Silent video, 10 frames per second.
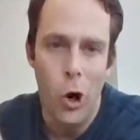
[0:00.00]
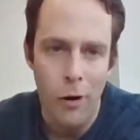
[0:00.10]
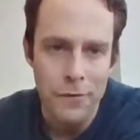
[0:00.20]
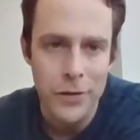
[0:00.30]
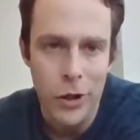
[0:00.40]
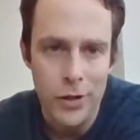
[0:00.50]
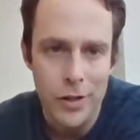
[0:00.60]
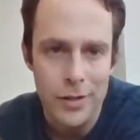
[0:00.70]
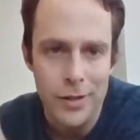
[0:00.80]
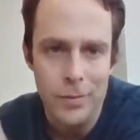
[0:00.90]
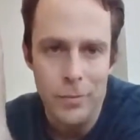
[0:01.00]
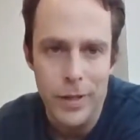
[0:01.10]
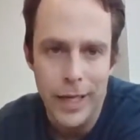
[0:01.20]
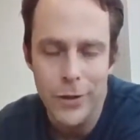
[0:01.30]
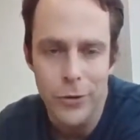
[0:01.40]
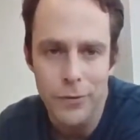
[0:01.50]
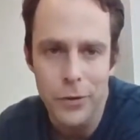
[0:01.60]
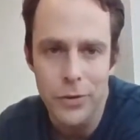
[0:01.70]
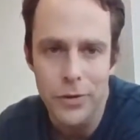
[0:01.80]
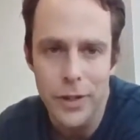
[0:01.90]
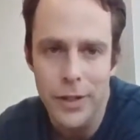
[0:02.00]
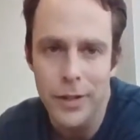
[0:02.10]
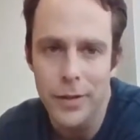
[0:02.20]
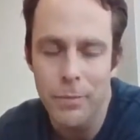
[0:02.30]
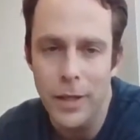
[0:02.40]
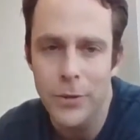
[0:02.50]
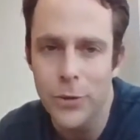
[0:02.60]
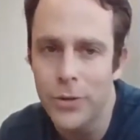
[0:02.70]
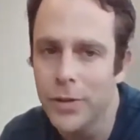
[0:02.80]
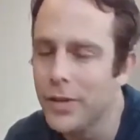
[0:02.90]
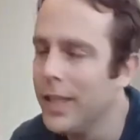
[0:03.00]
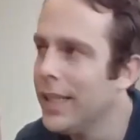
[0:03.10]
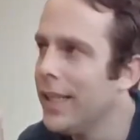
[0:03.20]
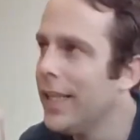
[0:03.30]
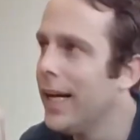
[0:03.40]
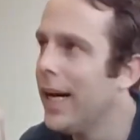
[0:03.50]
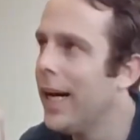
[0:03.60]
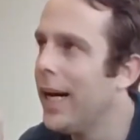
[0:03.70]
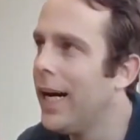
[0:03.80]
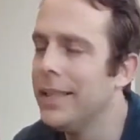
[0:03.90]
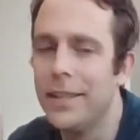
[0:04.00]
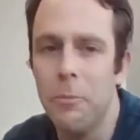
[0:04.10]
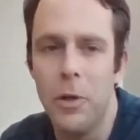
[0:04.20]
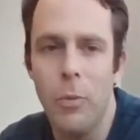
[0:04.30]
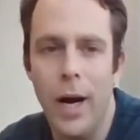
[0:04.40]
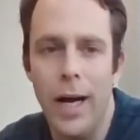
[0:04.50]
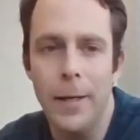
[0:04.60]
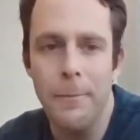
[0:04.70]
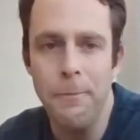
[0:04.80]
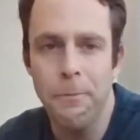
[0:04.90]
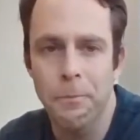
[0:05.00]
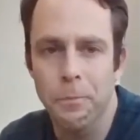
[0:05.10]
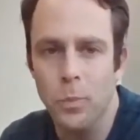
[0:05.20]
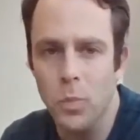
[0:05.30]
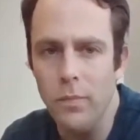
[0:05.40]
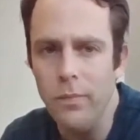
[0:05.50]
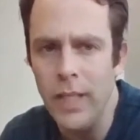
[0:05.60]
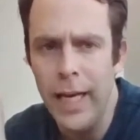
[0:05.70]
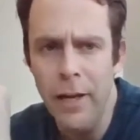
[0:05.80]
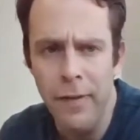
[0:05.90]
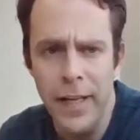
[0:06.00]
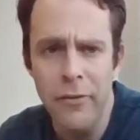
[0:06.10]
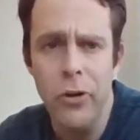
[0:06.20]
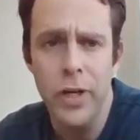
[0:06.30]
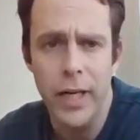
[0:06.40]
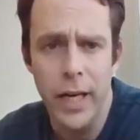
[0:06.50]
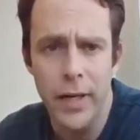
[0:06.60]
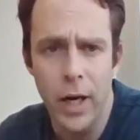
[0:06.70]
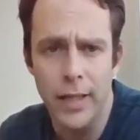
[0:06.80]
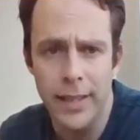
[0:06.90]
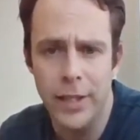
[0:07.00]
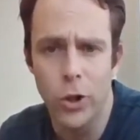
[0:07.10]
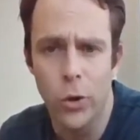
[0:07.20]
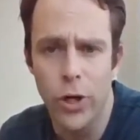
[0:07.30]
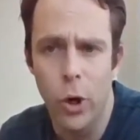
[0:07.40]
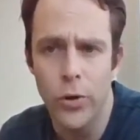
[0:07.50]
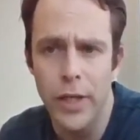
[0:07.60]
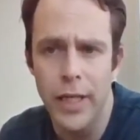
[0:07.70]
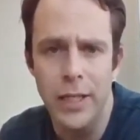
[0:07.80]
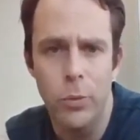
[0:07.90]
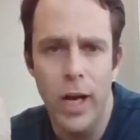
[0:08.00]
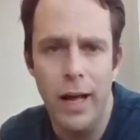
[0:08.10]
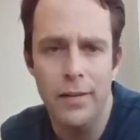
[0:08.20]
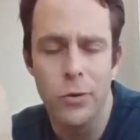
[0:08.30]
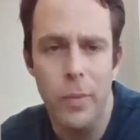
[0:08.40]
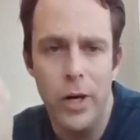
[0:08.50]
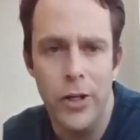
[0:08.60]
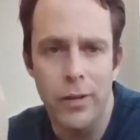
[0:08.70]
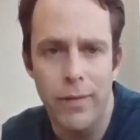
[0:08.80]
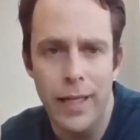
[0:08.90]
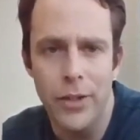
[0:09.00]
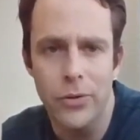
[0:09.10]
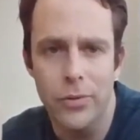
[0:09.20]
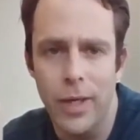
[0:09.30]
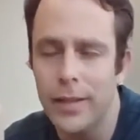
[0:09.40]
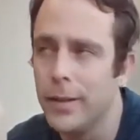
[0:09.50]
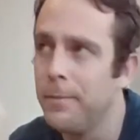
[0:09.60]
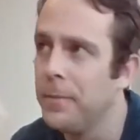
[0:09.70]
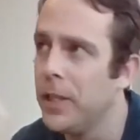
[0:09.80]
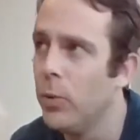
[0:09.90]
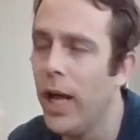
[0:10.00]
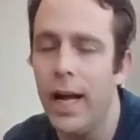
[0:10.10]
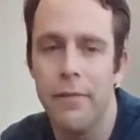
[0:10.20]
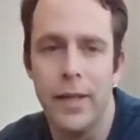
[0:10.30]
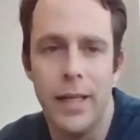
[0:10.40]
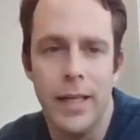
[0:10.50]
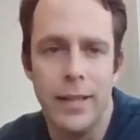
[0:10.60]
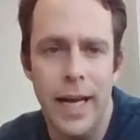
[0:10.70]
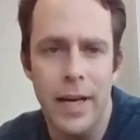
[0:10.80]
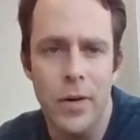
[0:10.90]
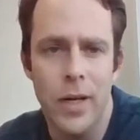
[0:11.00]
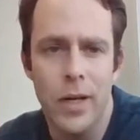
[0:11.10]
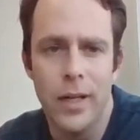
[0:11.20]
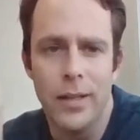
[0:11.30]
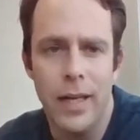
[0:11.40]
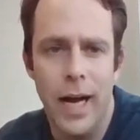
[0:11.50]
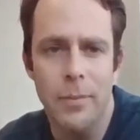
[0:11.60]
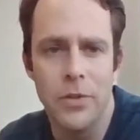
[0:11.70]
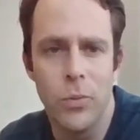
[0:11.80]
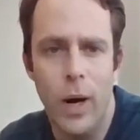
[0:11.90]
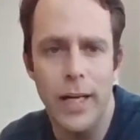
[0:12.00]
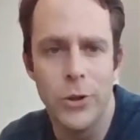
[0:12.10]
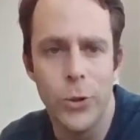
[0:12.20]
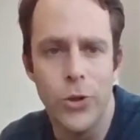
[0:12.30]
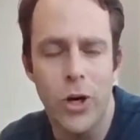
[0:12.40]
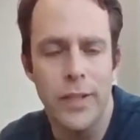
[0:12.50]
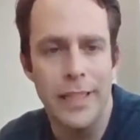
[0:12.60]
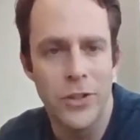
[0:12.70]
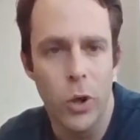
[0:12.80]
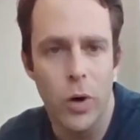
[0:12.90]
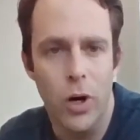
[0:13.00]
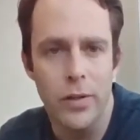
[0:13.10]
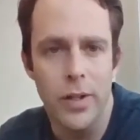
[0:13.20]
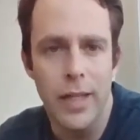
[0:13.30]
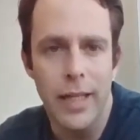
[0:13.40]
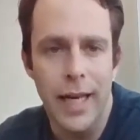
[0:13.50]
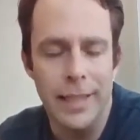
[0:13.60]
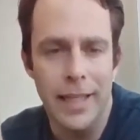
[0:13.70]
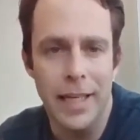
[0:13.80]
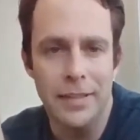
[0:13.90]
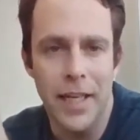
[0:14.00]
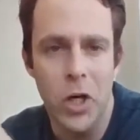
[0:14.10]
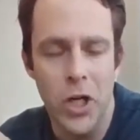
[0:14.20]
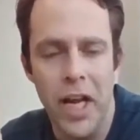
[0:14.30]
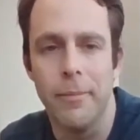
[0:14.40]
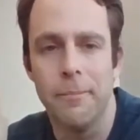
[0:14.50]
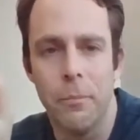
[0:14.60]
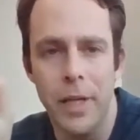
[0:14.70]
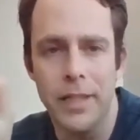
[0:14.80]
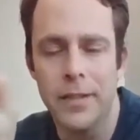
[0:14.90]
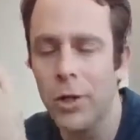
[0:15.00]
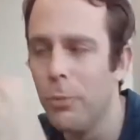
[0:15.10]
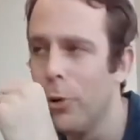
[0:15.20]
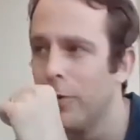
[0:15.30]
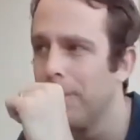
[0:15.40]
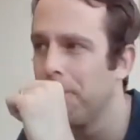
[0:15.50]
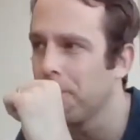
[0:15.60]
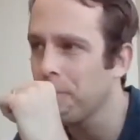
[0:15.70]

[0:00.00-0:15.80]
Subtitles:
often gonna get confused here by students, and simply why. If I give you a second order ODE, it will have numerical values, right? It will have 10 times y2 dot and so on. And then I say, okay, please compute